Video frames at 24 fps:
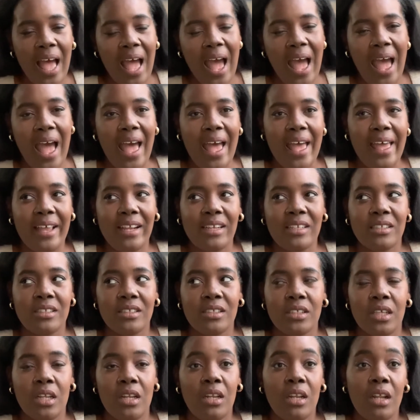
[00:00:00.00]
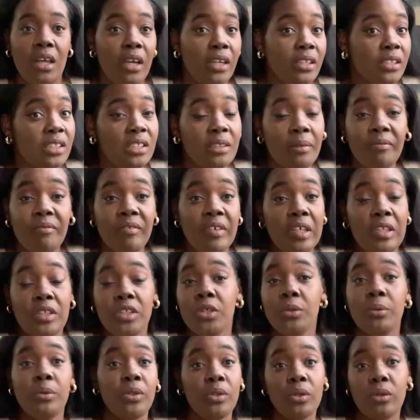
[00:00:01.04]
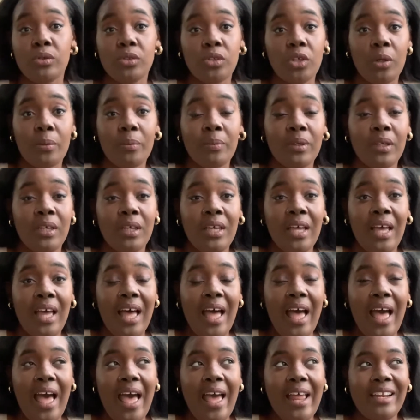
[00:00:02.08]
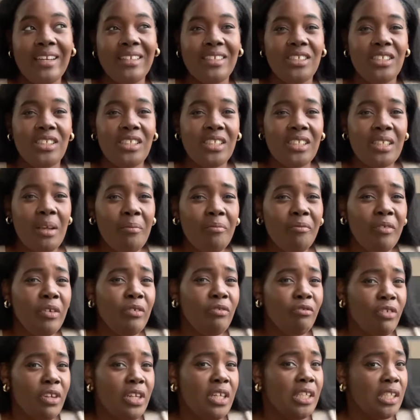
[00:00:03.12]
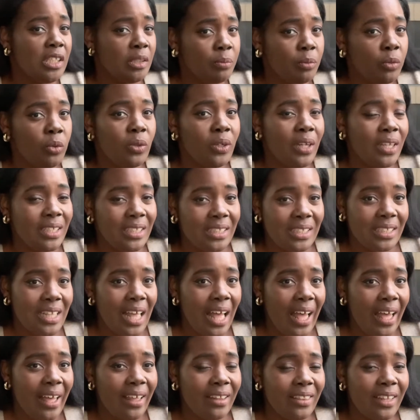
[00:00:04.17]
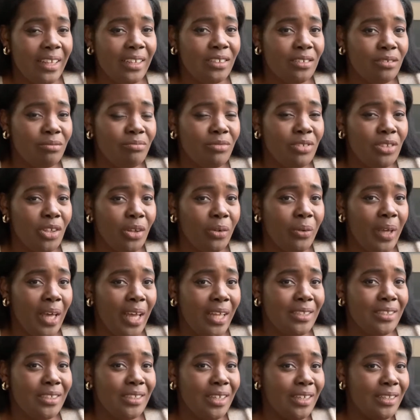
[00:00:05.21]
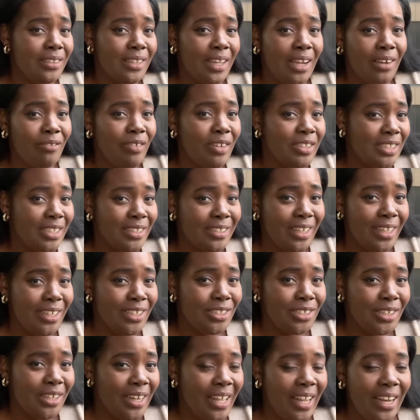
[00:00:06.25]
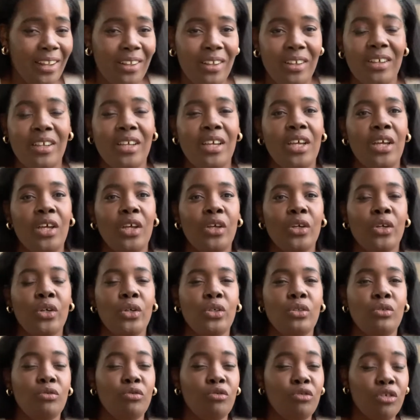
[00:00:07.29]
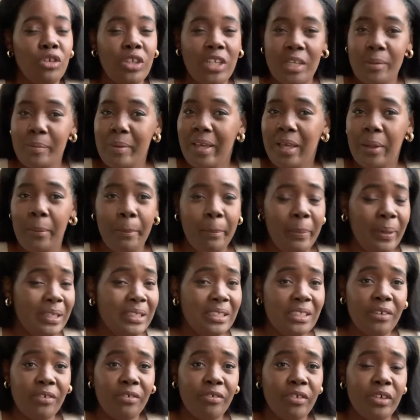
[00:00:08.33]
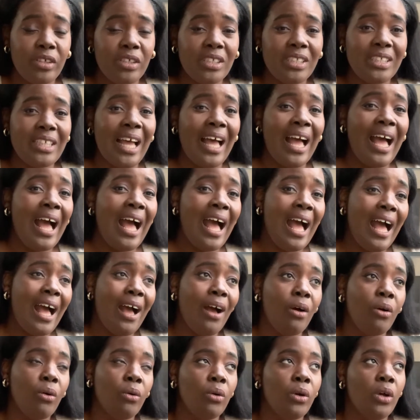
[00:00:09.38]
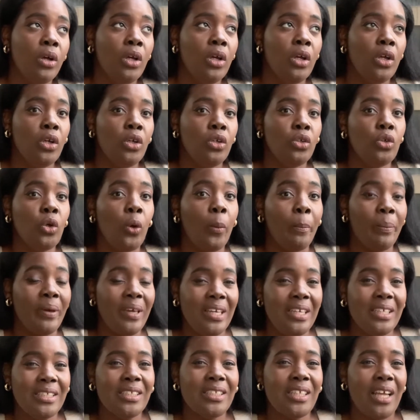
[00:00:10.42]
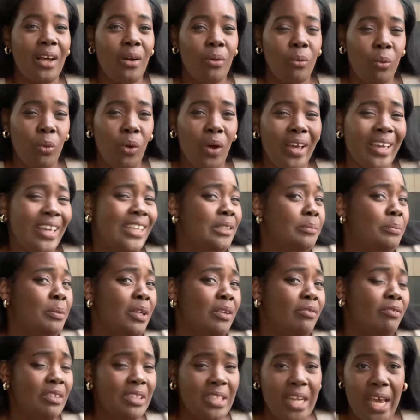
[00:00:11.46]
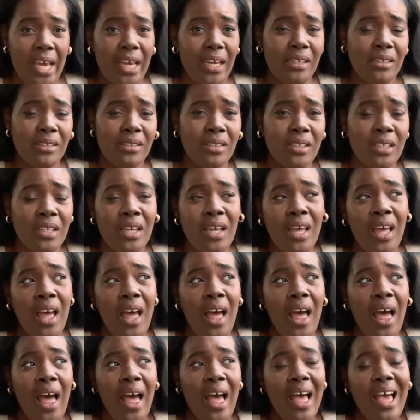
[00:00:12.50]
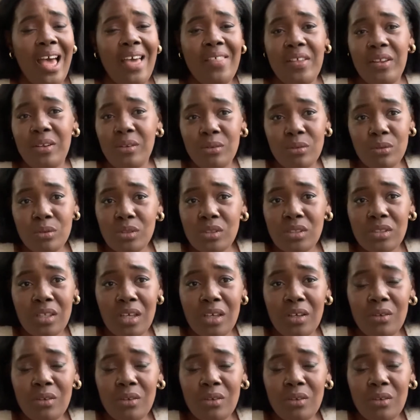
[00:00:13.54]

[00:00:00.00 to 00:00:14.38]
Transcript: and learn something new in your job. And something really small as that, then handing in that resignation letter, could really make a big difference to how your peace at work is being retained. And then also,